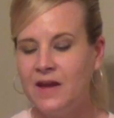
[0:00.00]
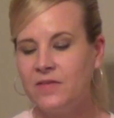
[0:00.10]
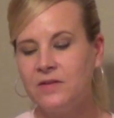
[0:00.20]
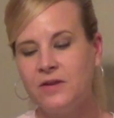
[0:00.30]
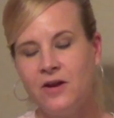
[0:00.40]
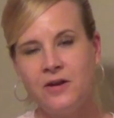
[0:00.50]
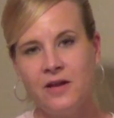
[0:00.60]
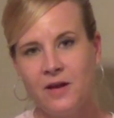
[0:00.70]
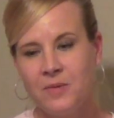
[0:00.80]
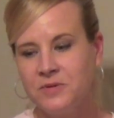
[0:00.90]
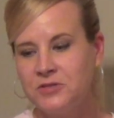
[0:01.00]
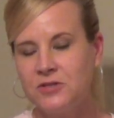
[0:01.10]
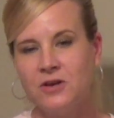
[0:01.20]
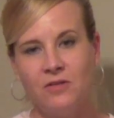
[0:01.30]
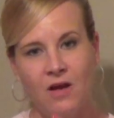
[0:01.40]
Now the clarinet
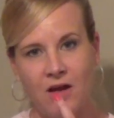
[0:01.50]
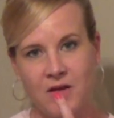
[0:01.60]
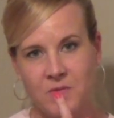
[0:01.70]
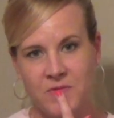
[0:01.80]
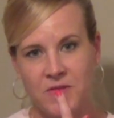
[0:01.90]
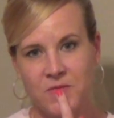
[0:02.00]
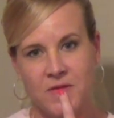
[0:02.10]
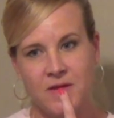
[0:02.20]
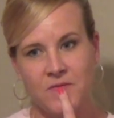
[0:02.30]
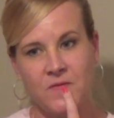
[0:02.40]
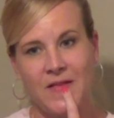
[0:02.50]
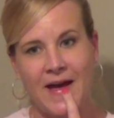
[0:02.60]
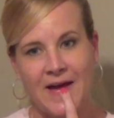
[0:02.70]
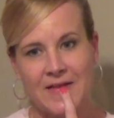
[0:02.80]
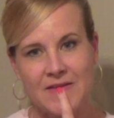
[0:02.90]
embouchure, along with the
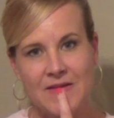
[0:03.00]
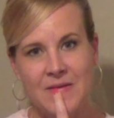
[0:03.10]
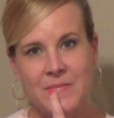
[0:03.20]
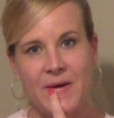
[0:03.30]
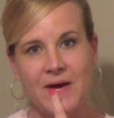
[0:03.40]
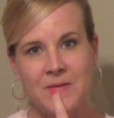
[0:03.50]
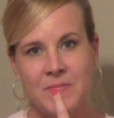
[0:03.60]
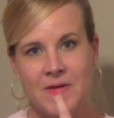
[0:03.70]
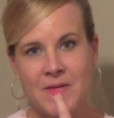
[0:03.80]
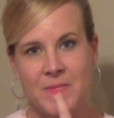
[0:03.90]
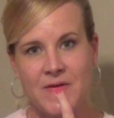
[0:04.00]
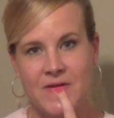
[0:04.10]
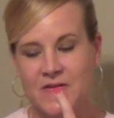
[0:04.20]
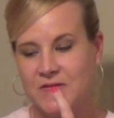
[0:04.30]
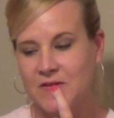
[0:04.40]
flat bottom lip,
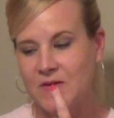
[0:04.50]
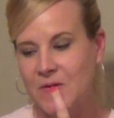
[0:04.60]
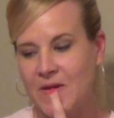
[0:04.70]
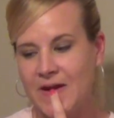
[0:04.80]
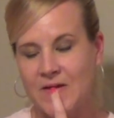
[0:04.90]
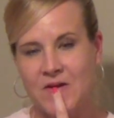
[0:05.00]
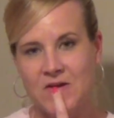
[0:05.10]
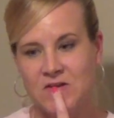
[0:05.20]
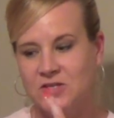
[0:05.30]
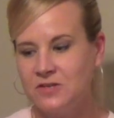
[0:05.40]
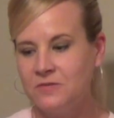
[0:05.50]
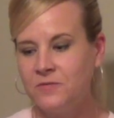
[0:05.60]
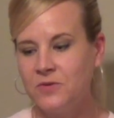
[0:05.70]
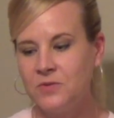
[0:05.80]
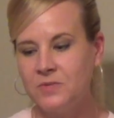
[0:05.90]
is going to create a cushion
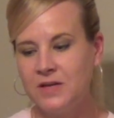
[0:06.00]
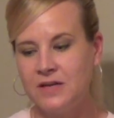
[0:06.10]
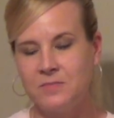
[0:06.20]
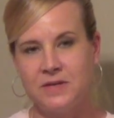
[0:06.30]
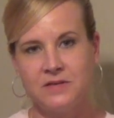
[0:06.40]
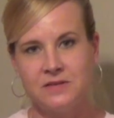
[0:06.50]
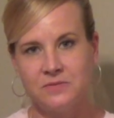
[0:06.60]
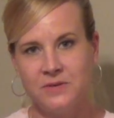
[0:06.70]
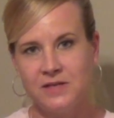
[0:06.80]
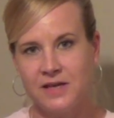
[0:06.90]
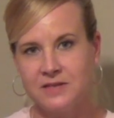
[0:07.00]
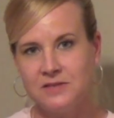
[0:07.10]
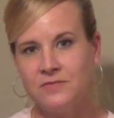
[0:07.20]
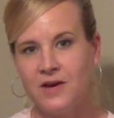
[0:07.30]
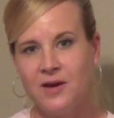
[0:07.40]
for the reed, because the reed has
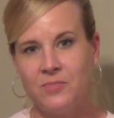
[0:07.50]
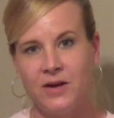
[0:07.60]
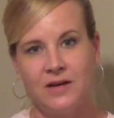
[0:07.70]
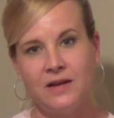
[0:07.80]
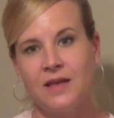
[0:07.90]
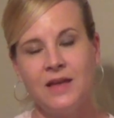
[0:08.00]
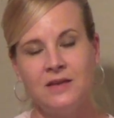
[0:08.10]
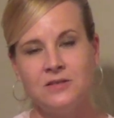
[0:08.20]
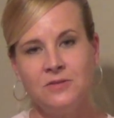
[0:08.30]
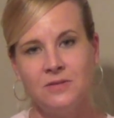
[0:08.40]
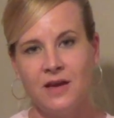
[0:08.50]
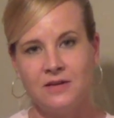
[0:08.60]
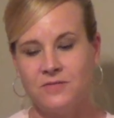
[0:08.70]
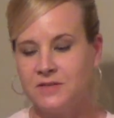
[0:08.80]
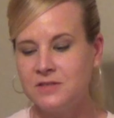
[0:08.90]
to vibrate and it can't do that
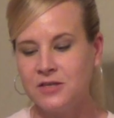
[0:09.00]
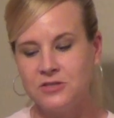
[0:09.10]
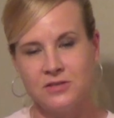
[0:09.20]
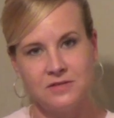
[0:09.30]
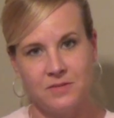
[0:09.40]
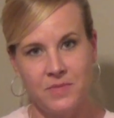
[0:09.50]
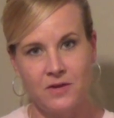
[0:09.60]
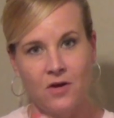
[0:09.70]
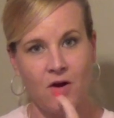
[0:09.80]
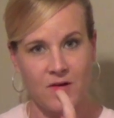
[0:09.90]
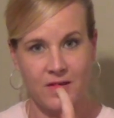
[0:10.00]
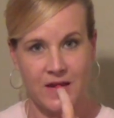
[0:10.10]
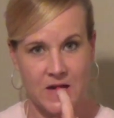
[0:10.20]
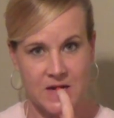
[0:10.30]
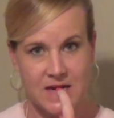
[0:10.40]
if it's touching something hard
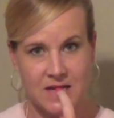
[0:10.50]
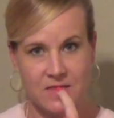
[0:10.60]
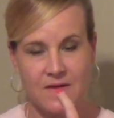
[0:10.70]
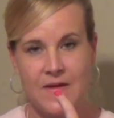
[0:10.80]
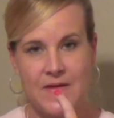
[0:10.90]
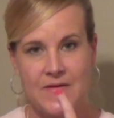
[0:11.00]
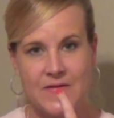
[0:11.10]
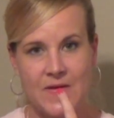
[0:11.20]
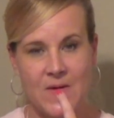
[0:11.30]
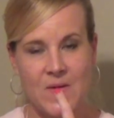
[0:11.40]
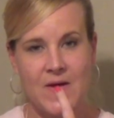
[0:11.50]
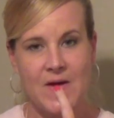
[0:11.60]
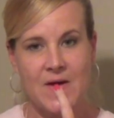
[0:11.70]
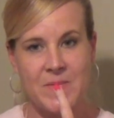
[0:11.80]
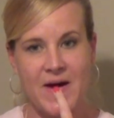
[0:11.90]
like your teeth. So
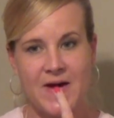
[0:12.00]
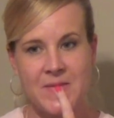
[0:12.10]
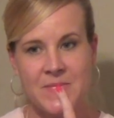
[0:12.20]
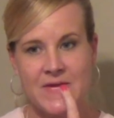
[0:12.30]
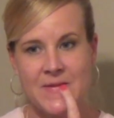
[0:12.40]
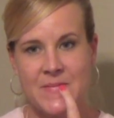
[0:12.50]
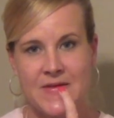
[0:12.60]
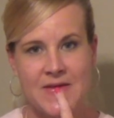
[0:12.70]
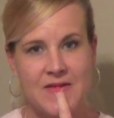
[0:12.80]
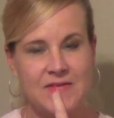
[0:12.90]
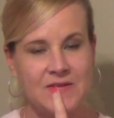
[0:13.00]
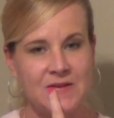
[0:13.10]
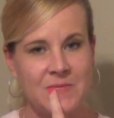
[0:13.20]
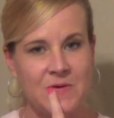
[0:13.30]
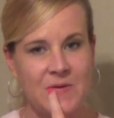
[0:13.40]
our bottom lip is
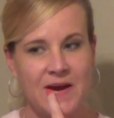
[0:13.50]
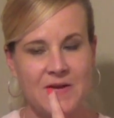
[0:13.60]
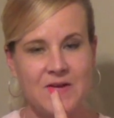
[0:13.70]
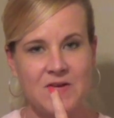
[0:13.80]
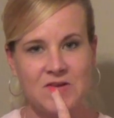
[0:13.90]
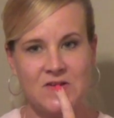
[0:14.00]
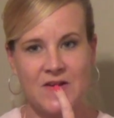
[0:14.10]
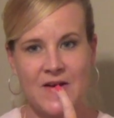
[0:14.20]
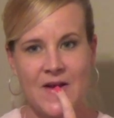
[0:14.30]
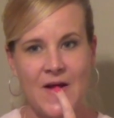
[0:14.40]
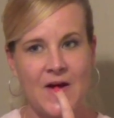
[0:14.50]
going to create a cushion